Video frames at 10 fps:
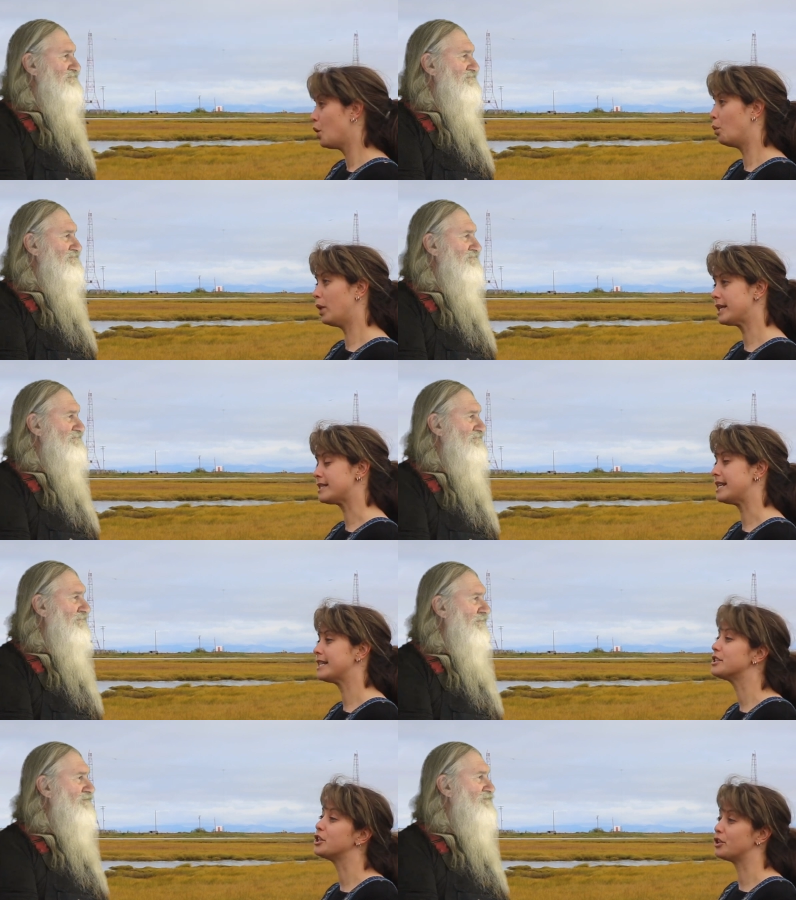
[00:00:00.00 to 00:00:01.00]
Speaker 1: Wood is
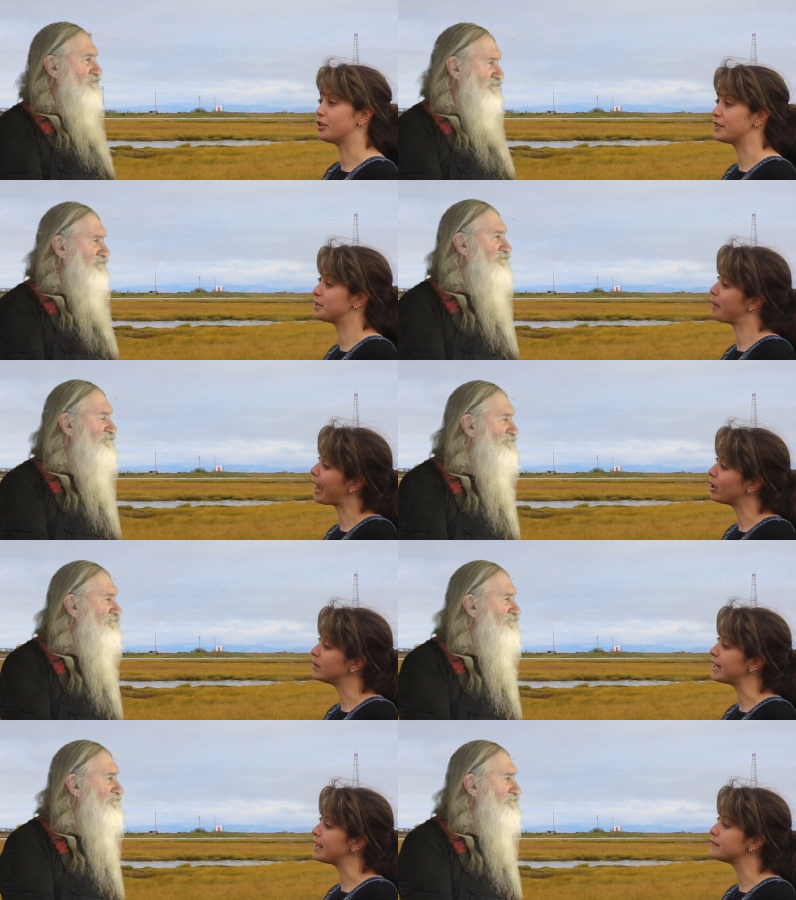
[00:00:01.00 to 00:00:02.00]
needed to cure the tobacco
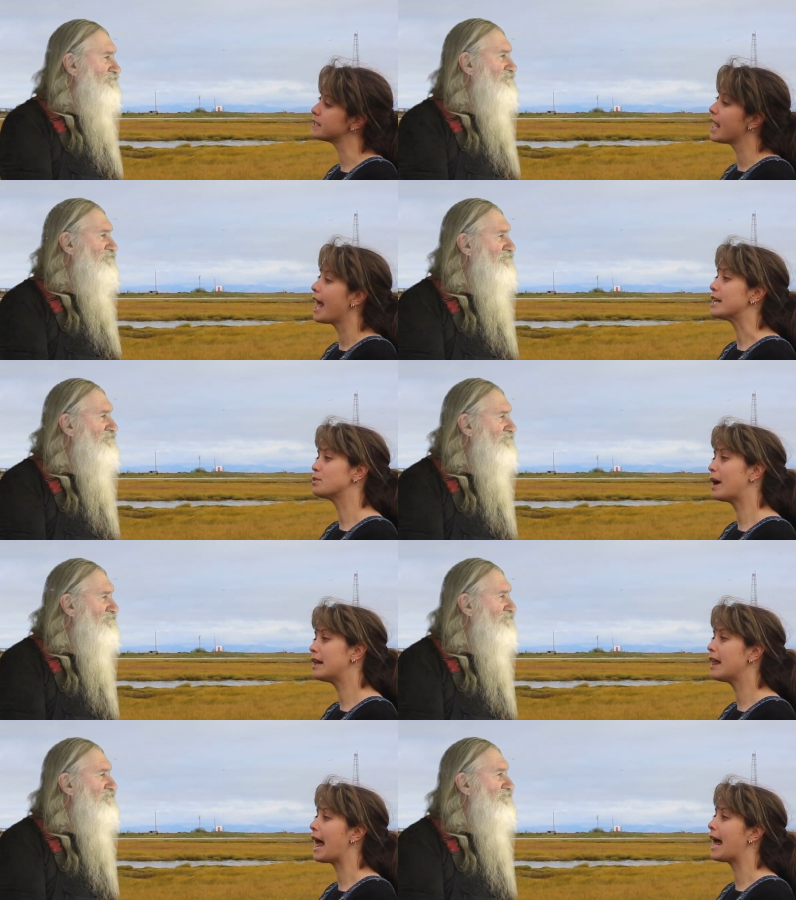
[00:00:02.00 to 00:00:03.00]
leaves, as
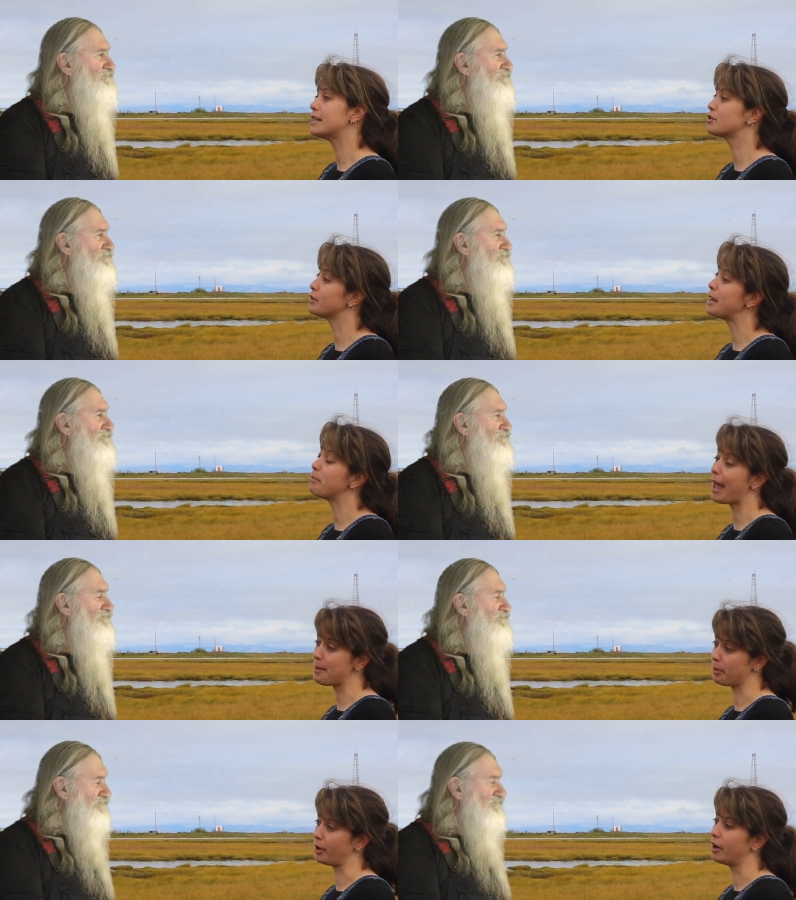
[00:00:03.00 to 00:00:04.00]
well as create
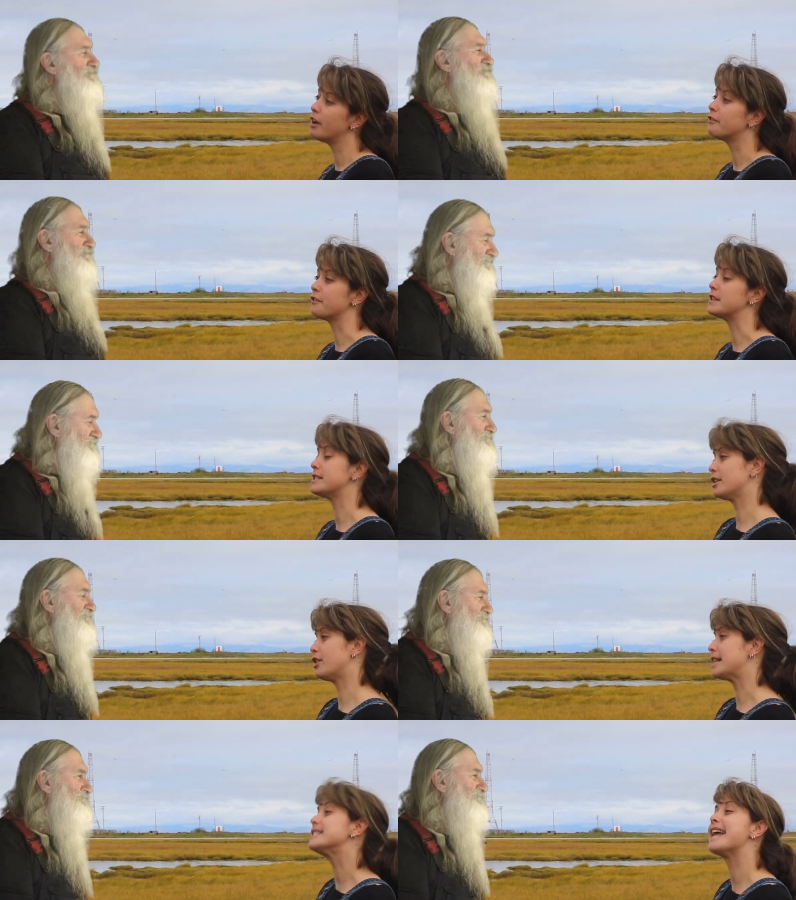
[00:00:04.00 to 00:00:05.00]
paper for the
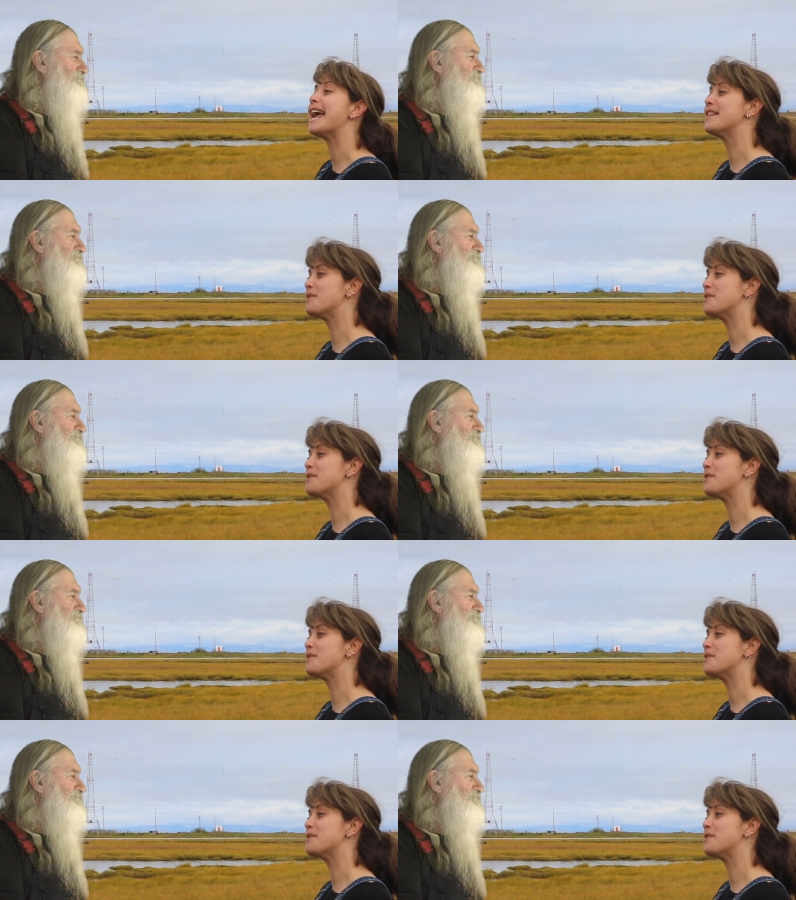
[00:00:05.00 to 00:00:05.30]
cigarettes and the